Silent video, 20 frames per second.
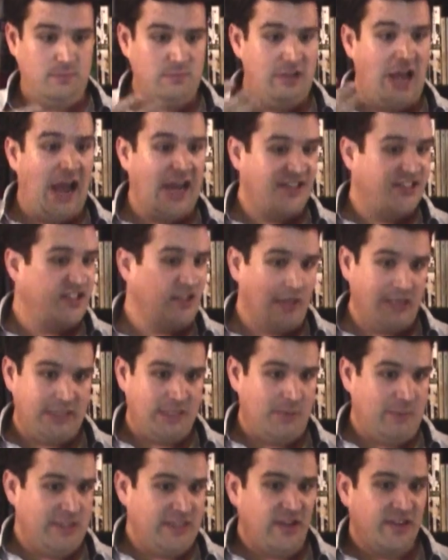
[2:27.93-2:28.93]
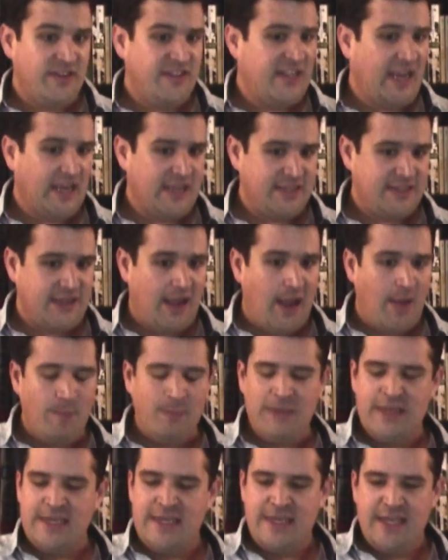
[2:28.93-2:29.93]
not selecting me till the second
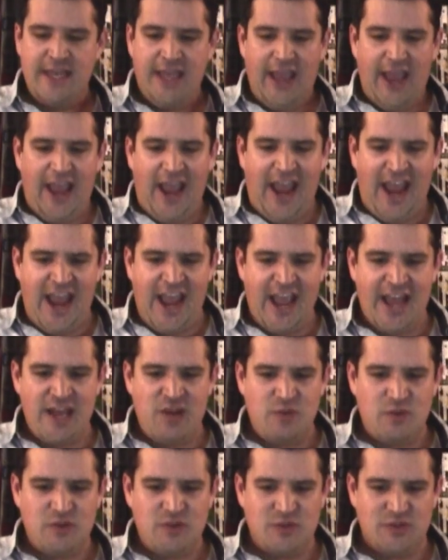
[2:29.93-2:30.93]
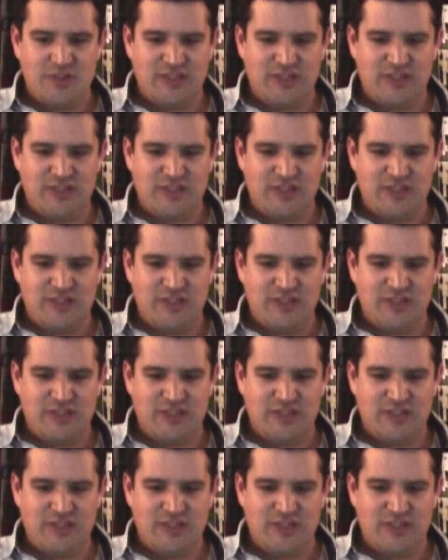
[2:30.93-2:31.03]
time. And so they